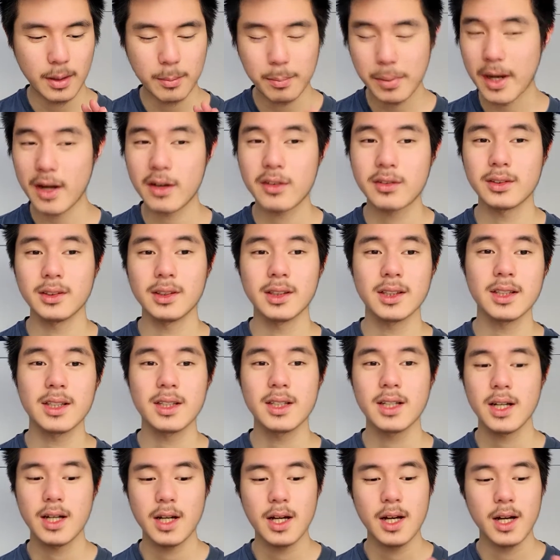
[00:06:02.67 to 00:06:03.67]

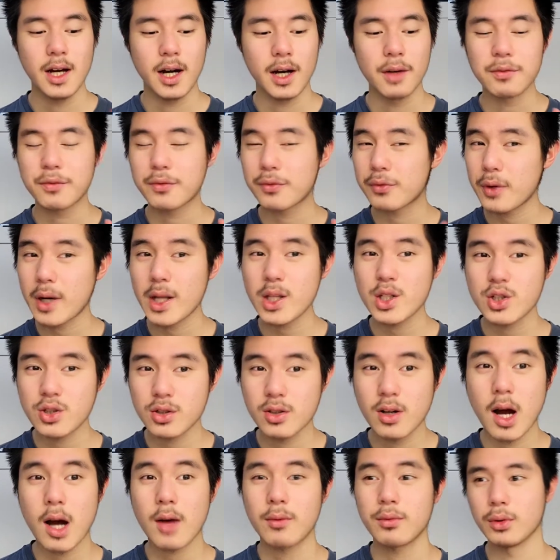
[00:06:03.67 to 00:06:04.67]
apparently a French
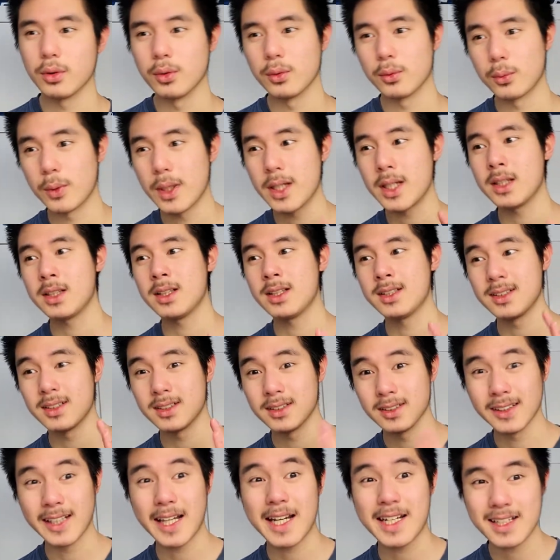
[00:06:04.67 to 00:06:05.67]
novel written in the
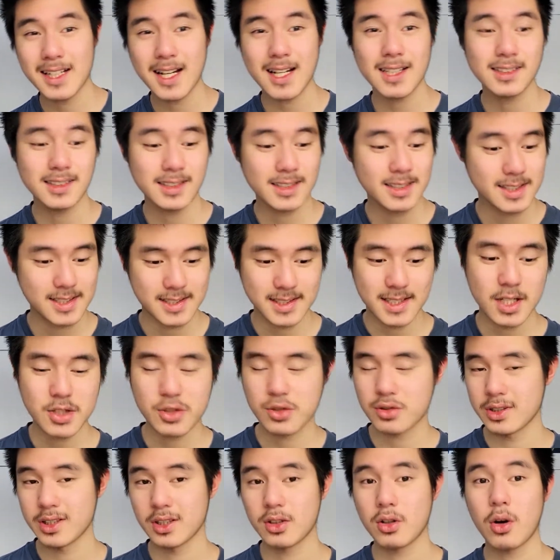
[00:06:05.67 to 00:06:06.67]
late 19th
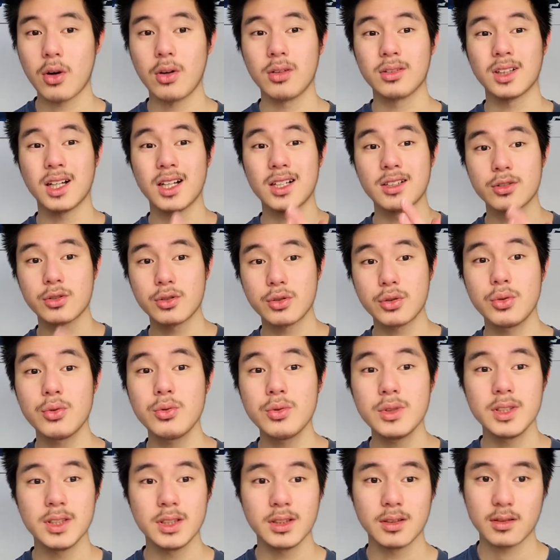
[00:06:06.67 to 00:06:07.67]
century called A
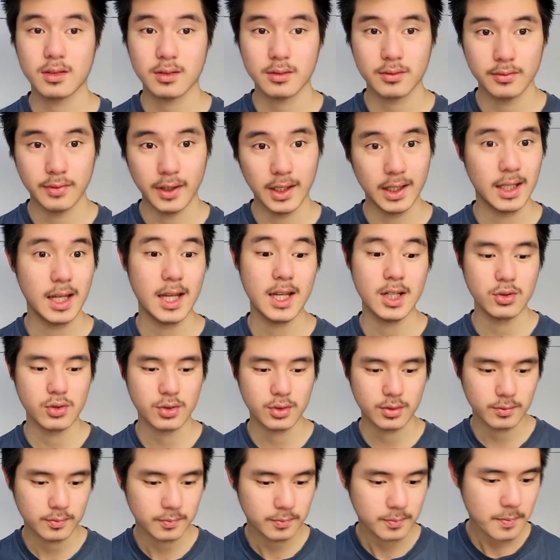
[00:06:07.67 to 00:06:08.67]
Two-Year
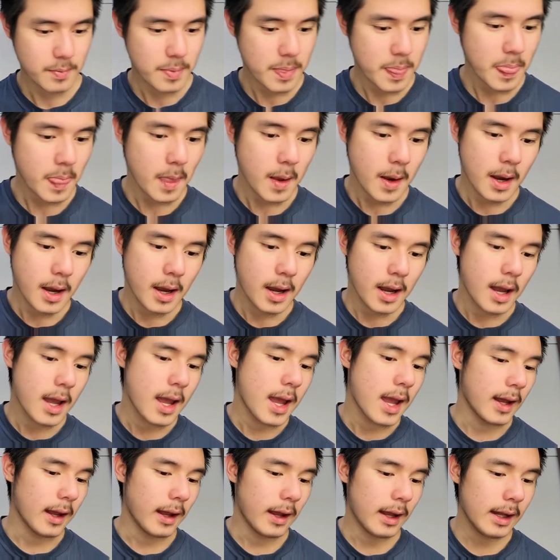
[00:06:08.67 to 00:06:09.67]
Vacation.
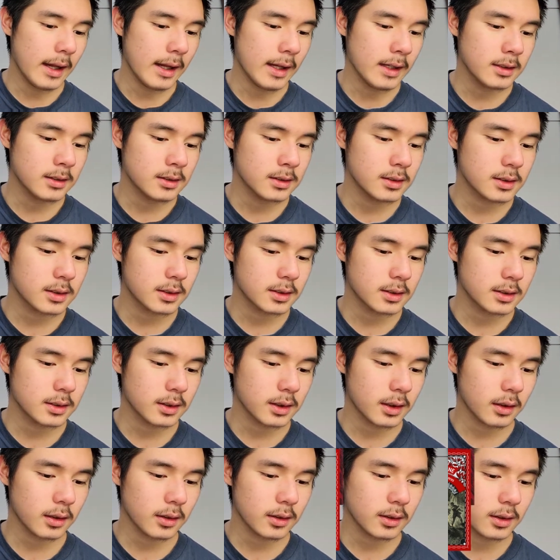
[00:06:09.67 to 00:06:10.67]
And
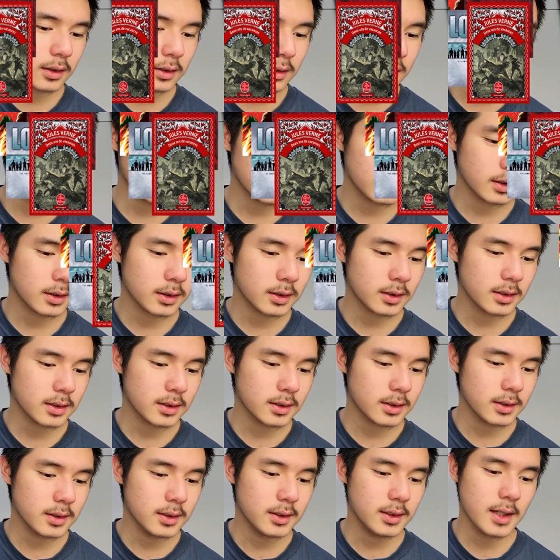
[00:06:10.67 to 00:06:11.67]
I'm
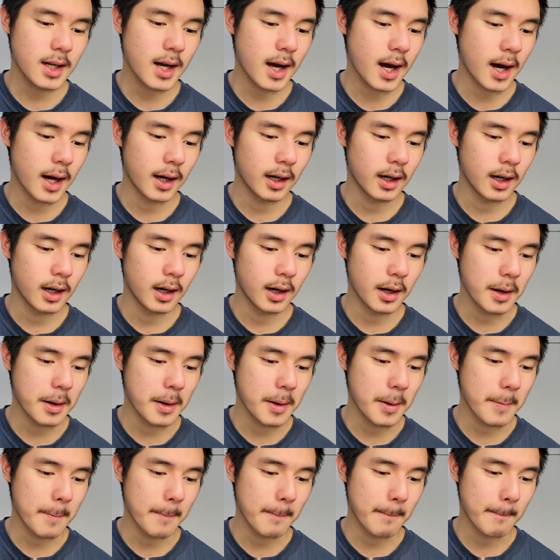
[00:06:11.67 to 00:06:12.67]

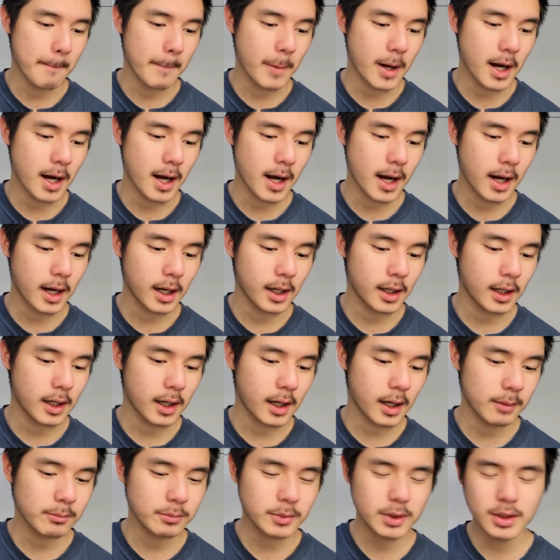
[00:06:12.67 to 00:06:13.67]

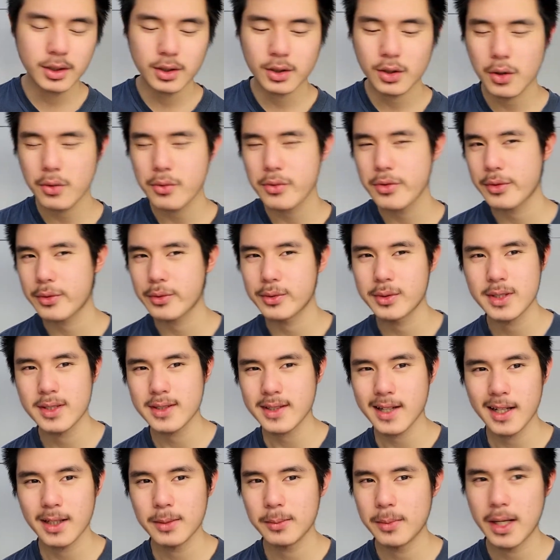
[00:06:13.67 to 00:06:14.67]
gonna go through this
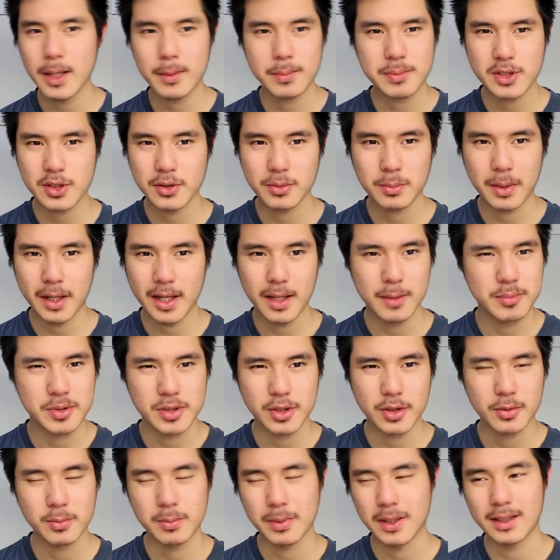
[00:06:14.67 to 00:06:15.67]
anime episode by
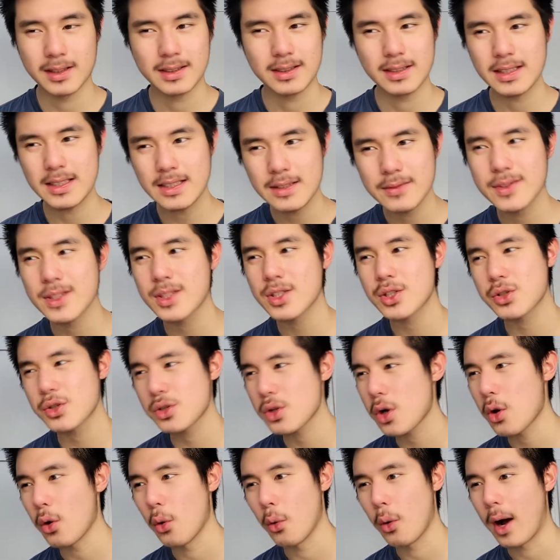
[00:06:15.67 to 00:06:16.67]
episode, but even
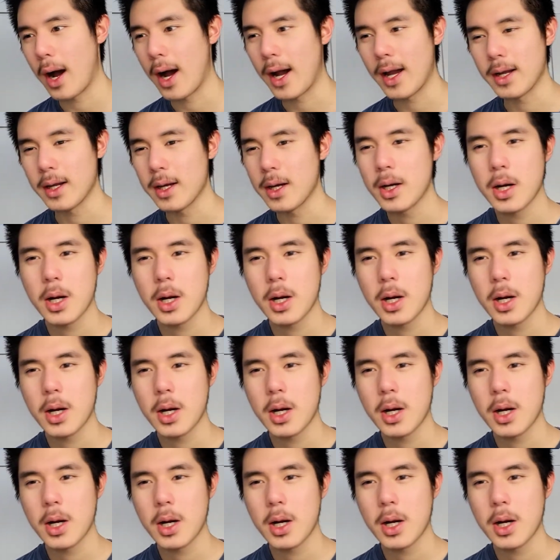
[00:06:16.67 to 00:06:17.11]
so, I